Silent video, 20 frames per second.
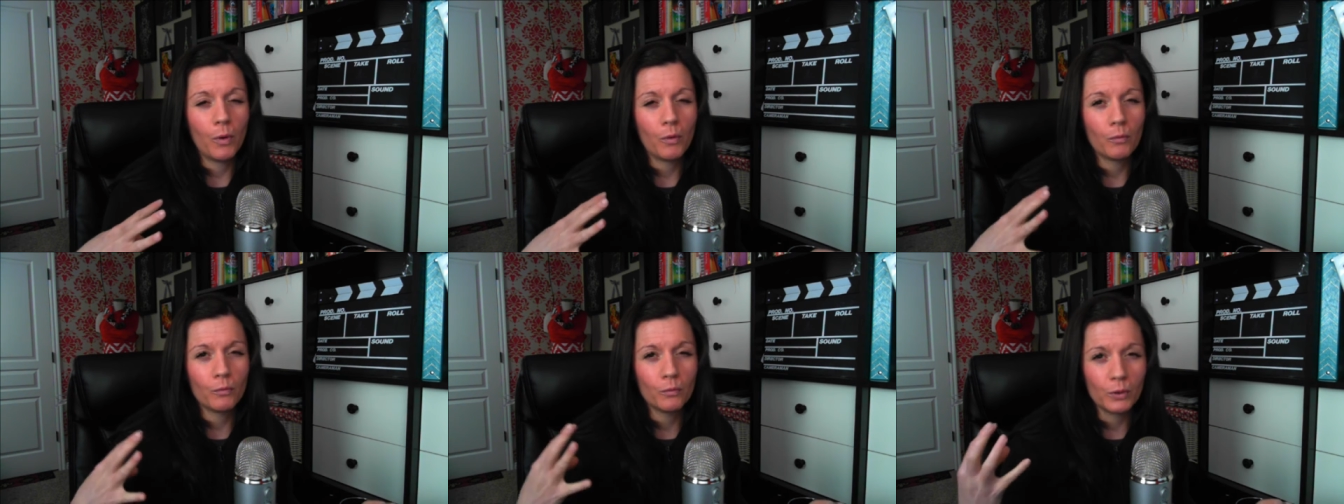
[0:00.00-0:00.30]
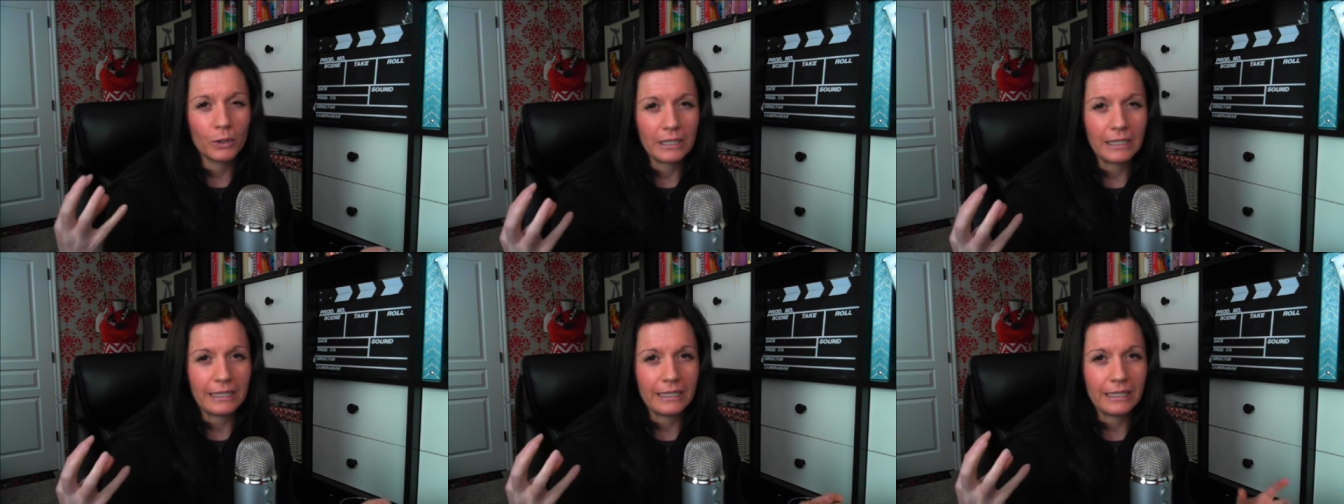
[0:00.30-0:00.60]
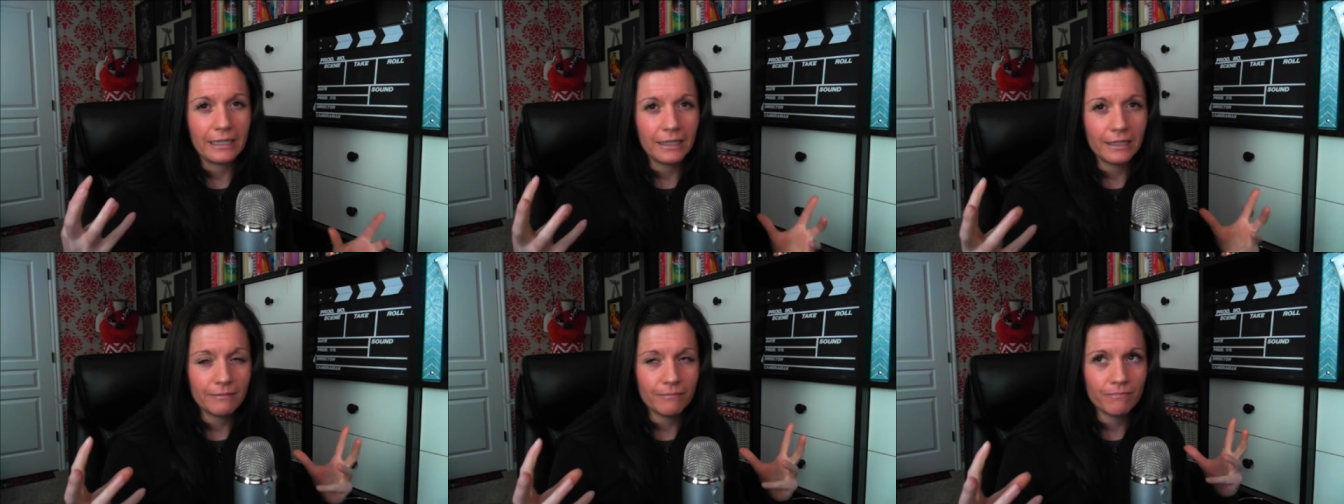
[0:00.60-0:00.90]

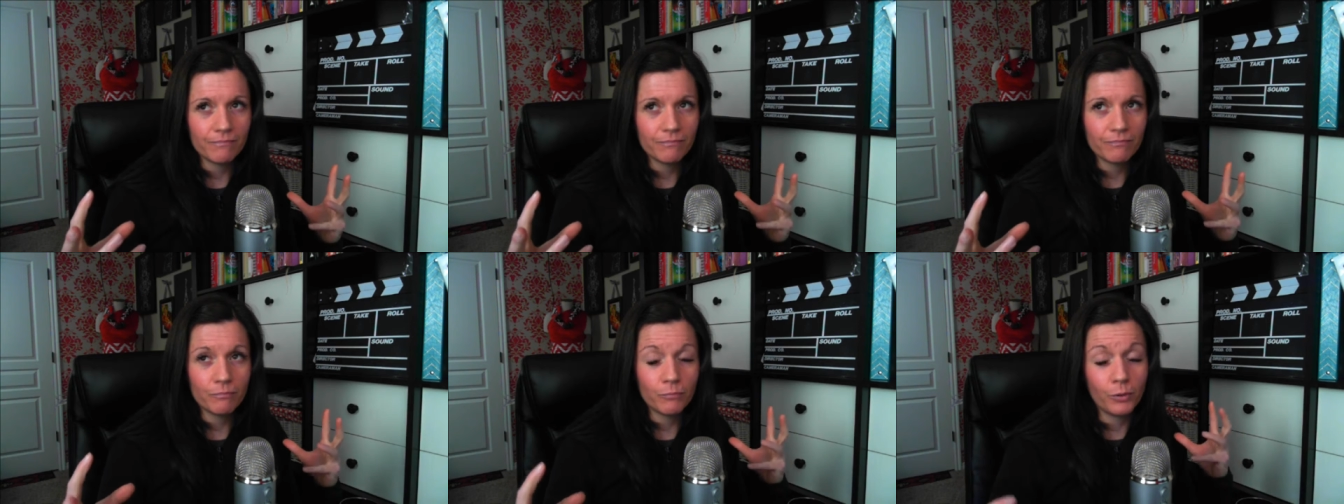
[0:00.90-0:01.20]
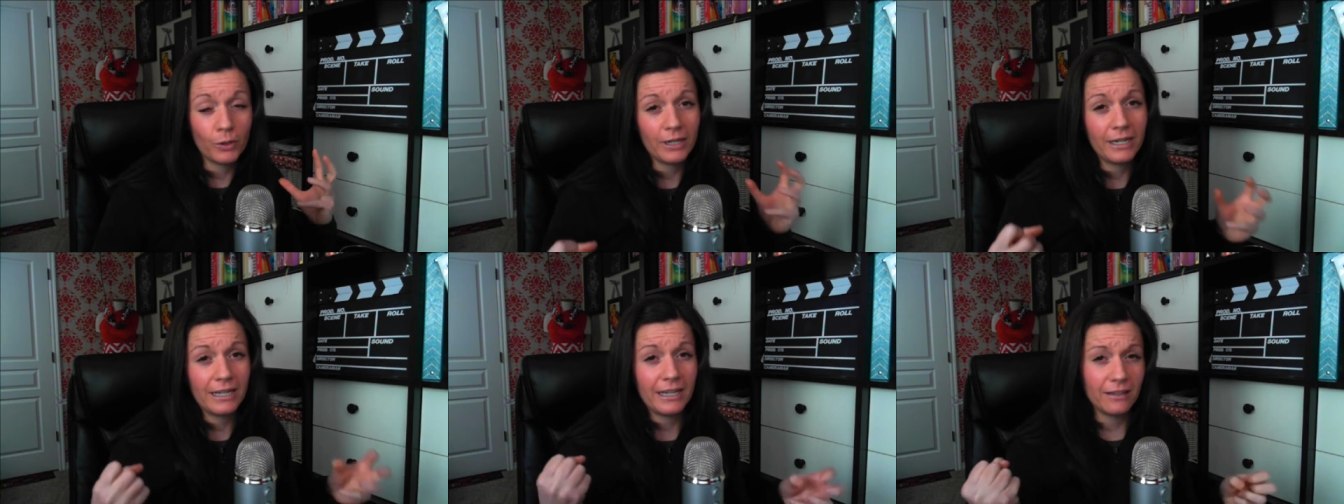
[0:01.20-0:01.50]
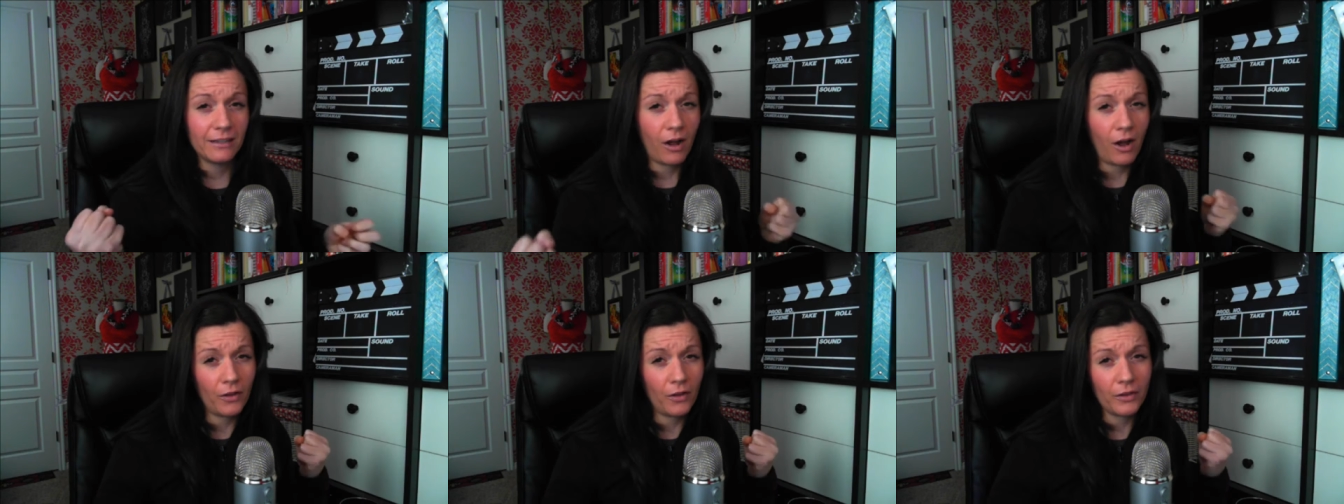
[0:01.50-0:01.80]
really put
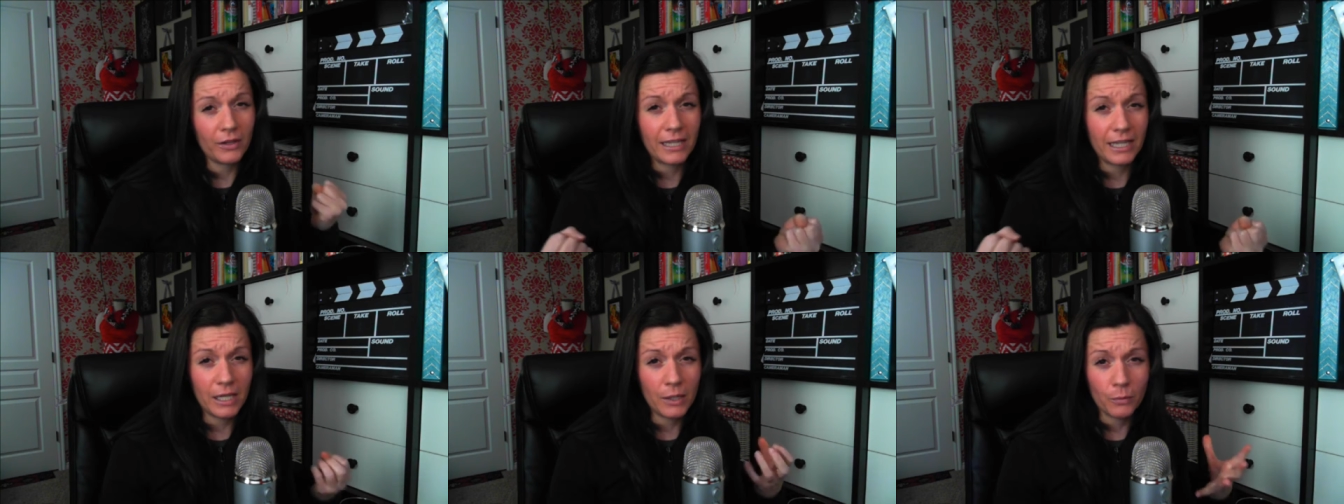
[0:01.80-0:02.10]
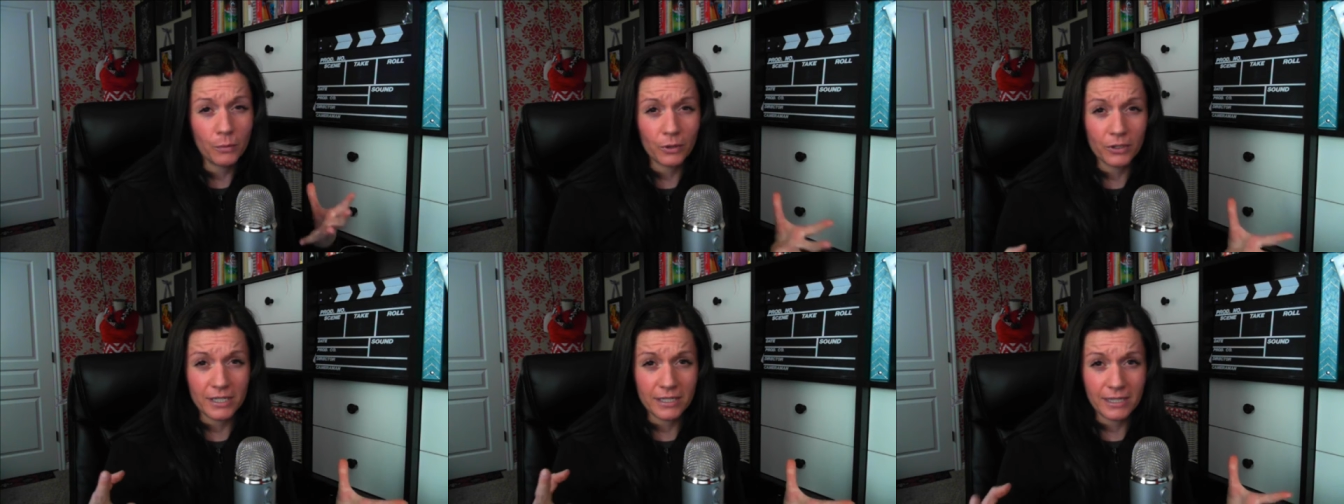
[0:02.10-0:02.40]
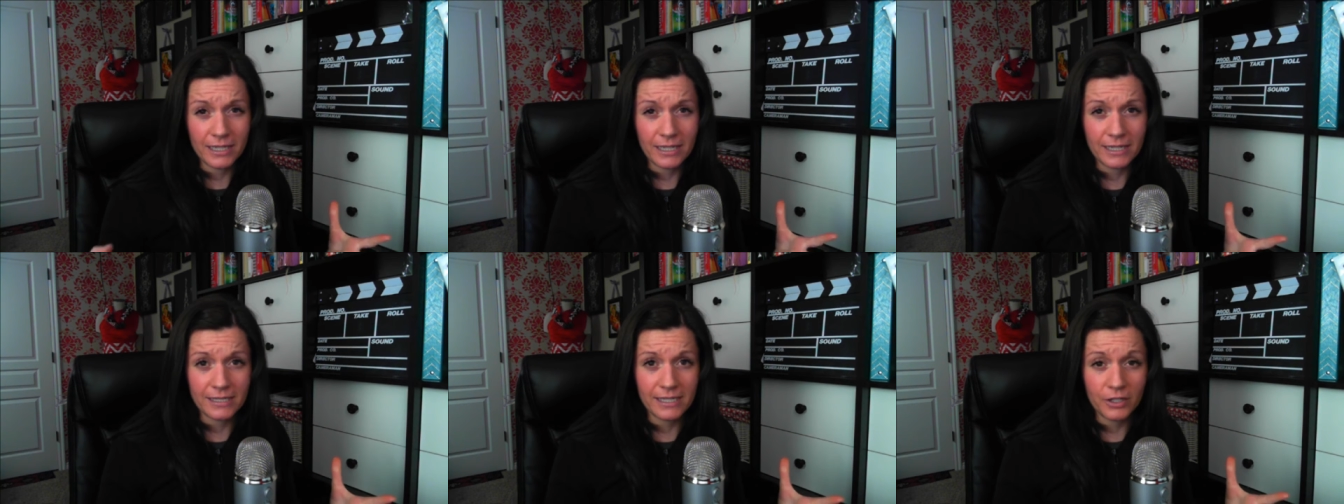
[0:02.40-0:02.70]
in all the keywords
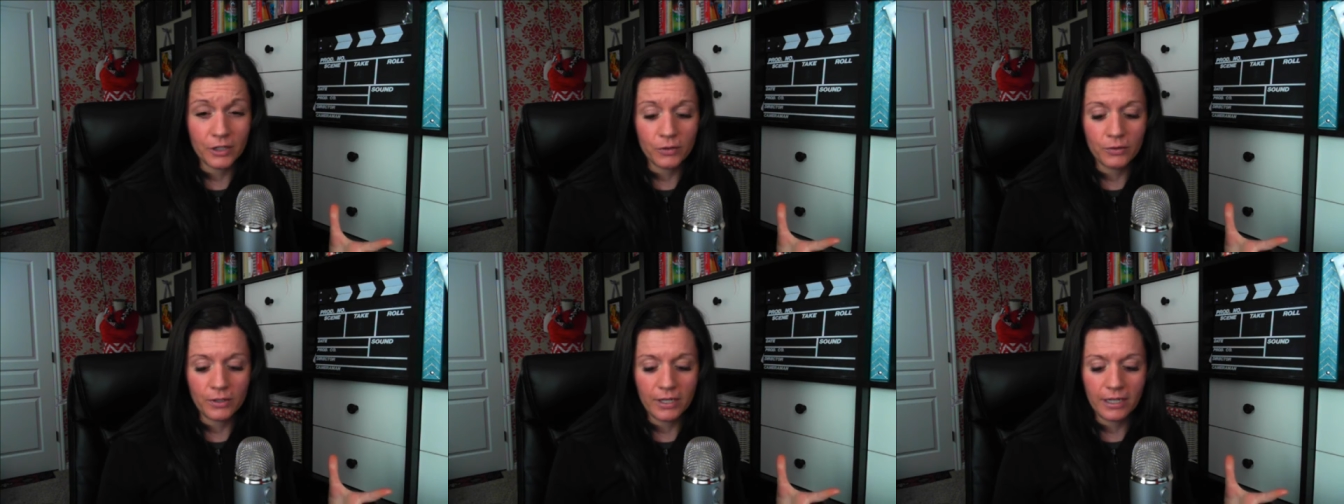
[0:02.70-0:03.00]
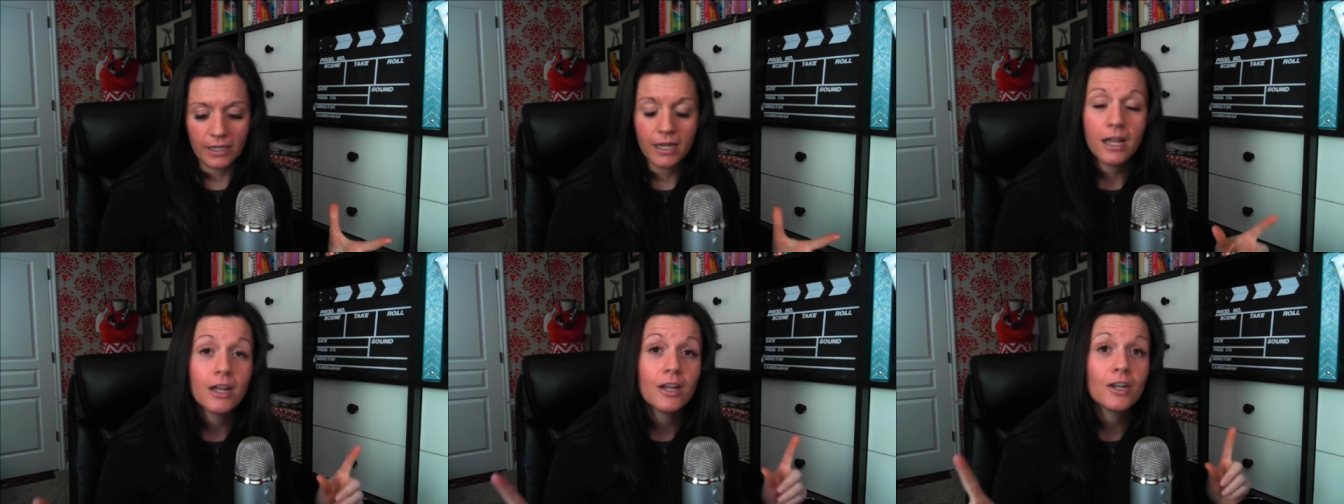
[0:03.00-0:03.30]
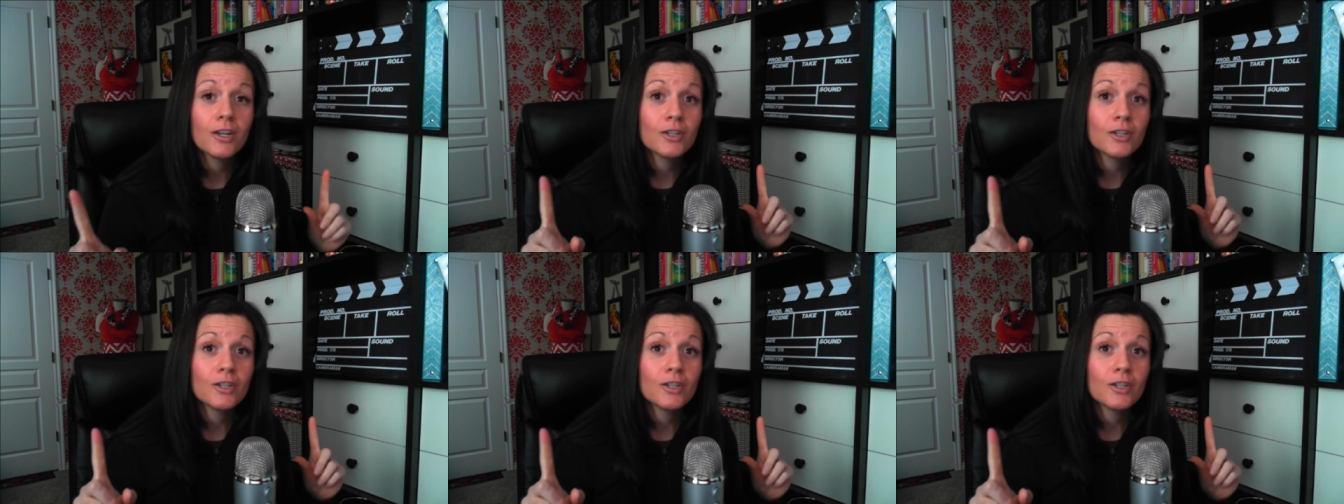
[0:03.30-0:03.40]
and things that you need.